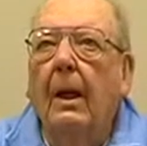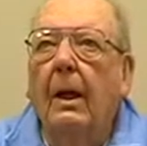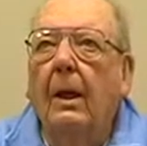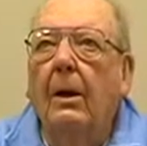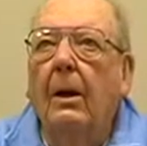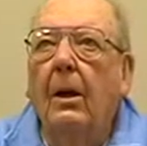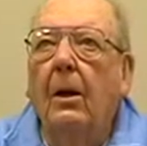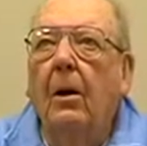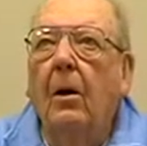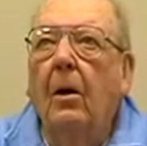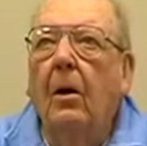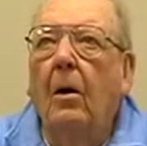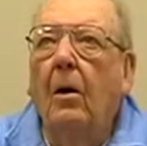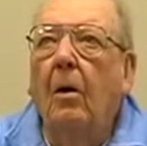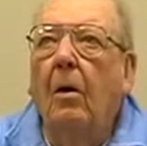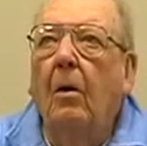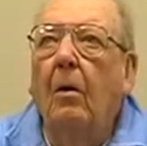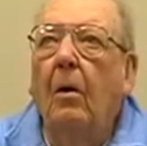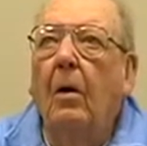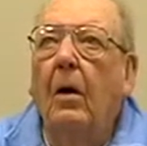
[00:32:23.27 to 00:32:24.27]

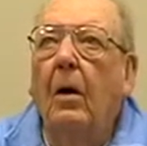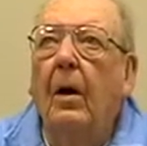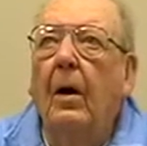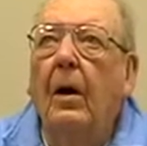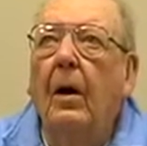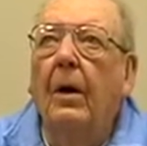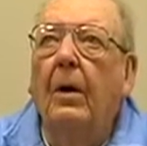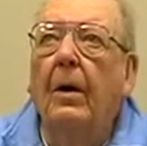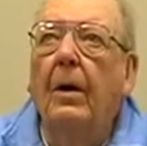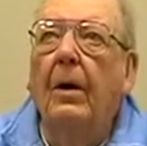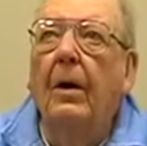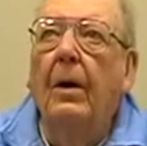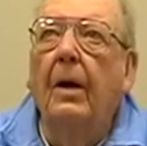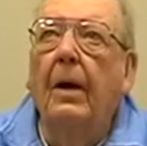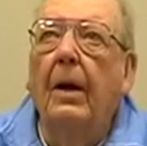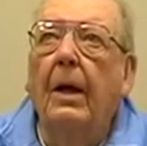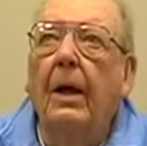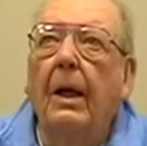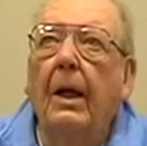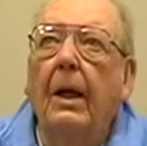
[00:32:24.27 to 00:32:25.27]
No,
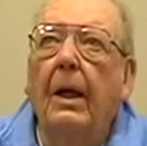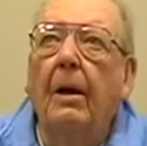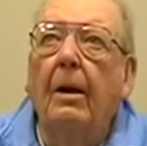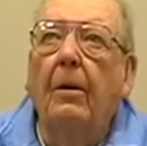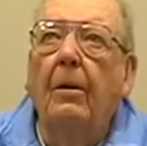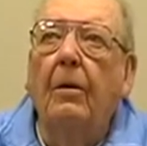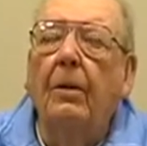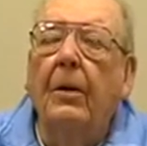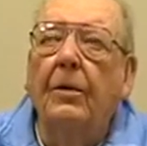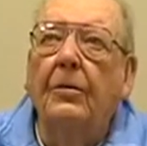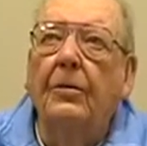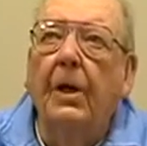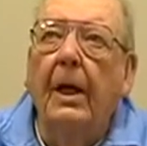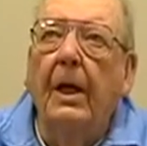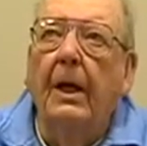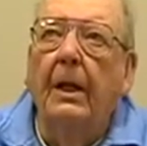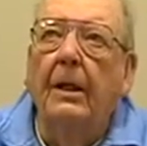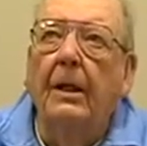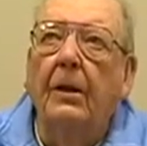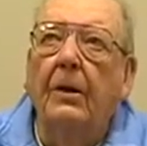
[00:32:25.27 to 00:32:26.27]
uh, we
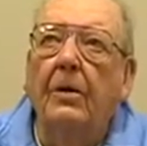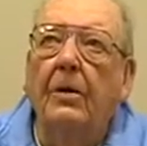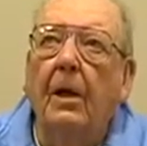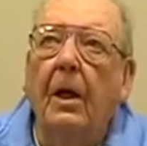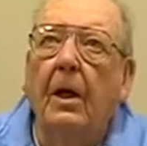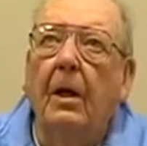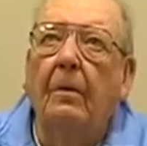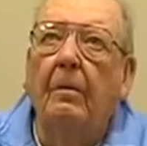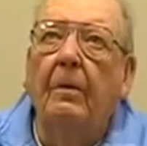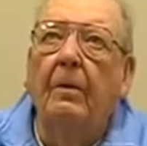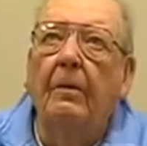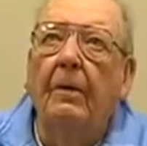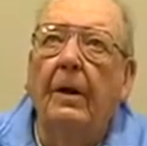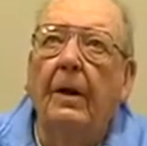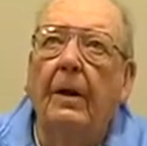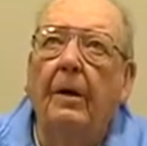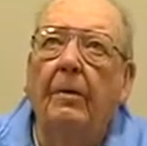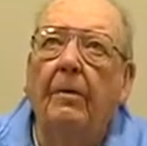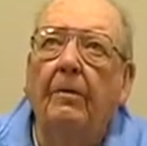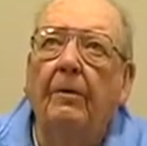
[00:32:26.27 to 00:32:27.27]
sank the sub
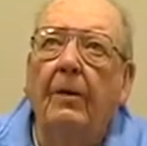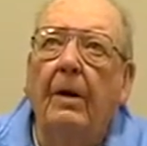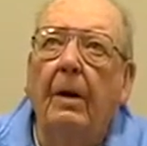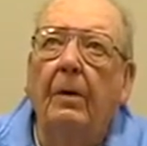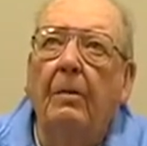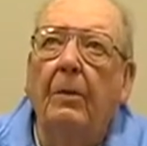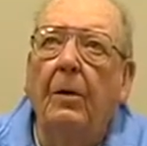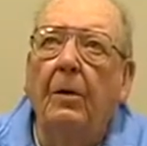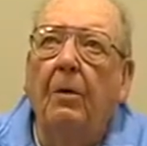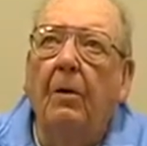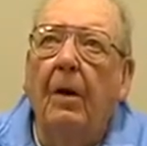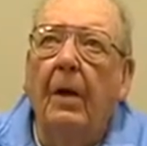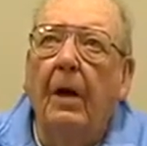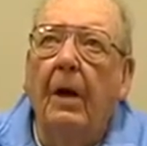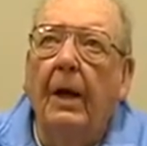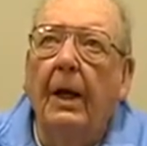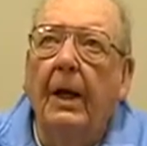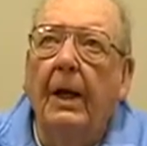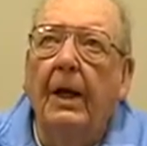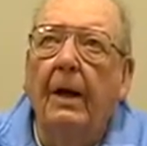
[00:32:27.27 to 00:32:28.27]
in
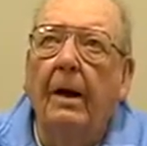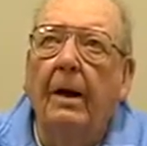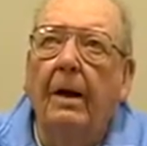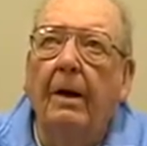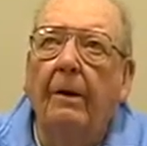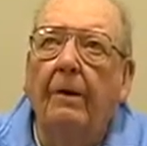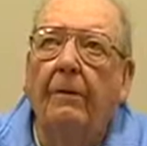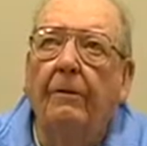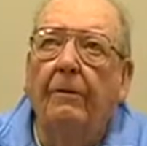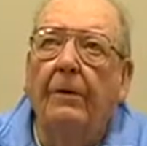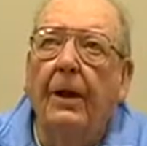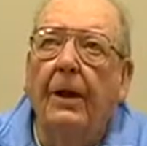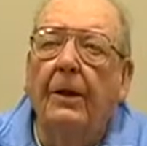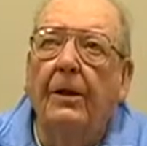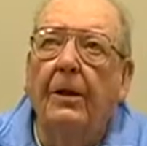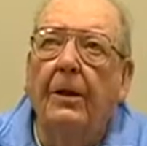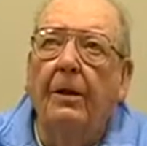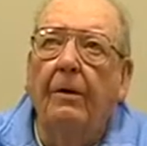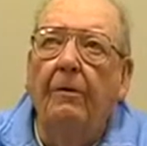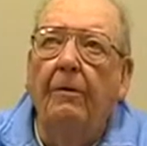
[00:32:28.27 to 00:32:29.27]
February of
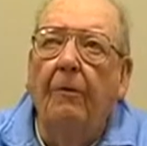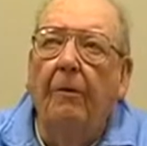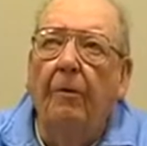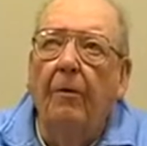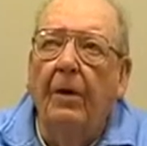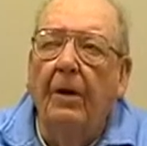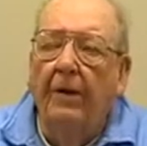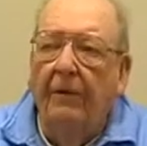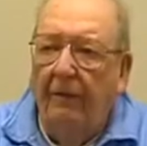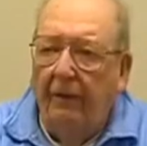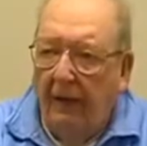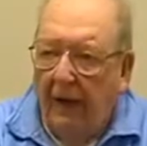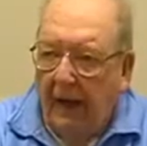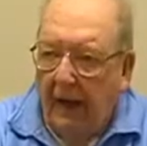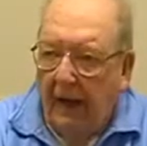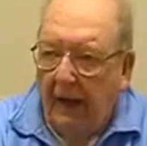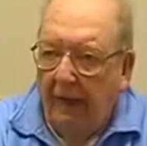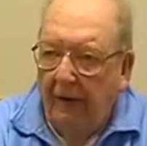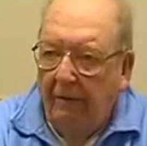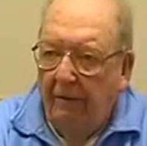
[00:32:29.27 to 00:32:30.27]
nineteen
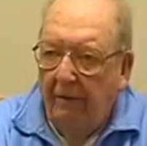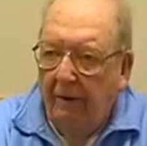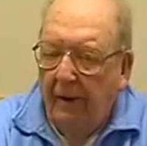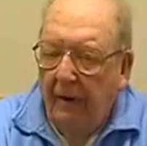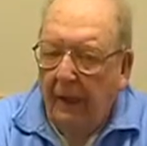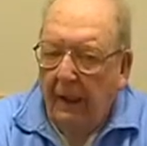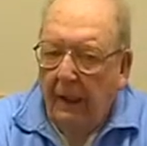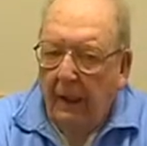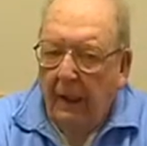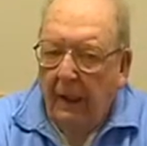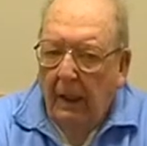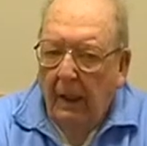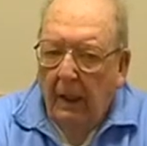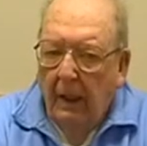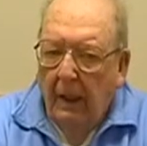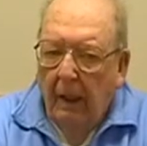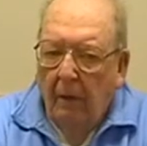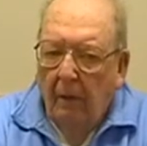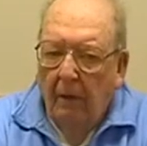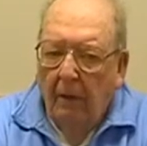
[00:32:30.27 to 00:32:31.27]
forty-five.
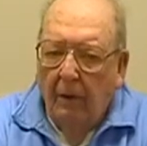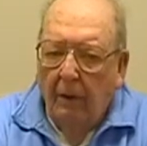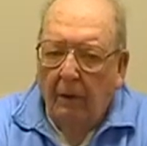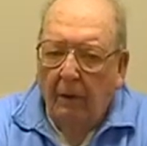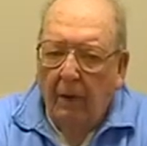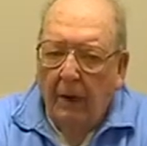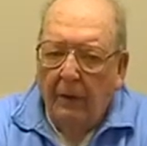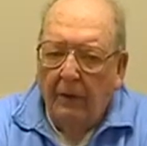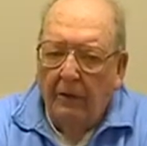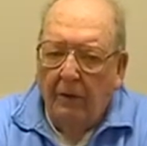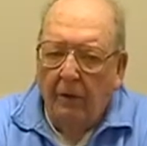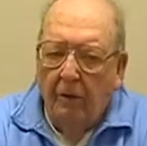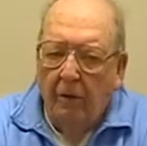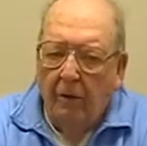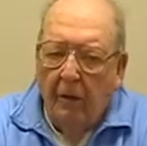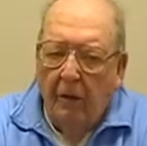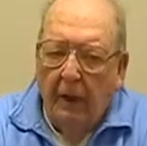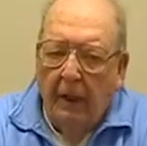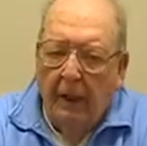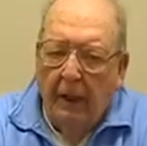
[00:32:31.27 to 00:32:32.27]
We were
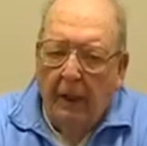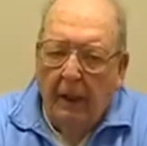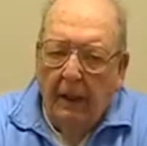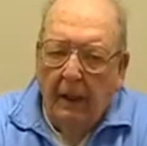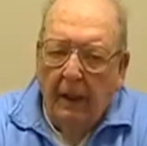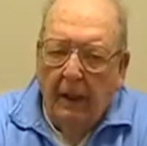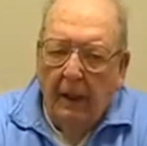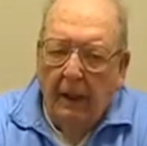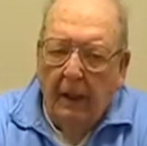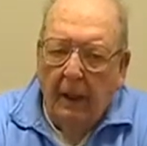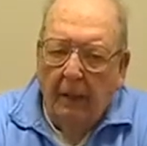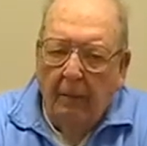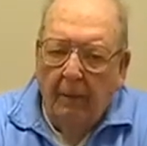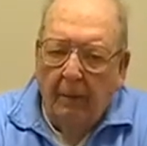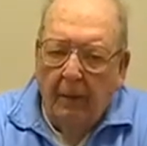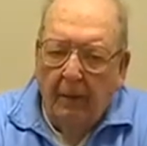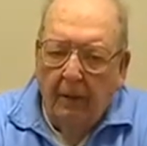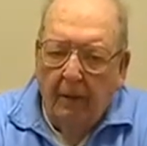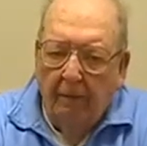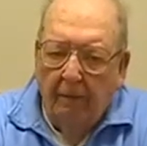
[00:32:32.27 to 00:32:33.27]
escorting a
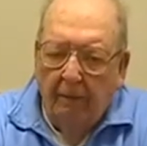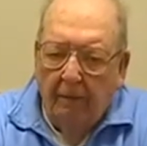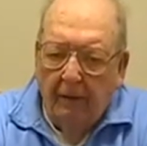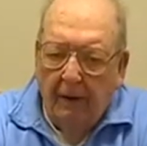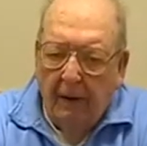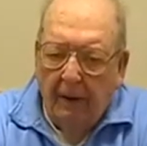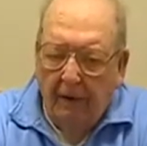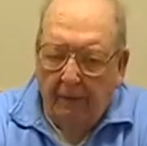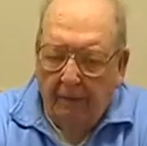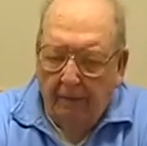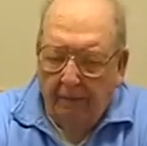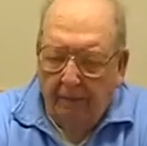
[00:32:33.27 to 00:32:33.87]
couple of uh,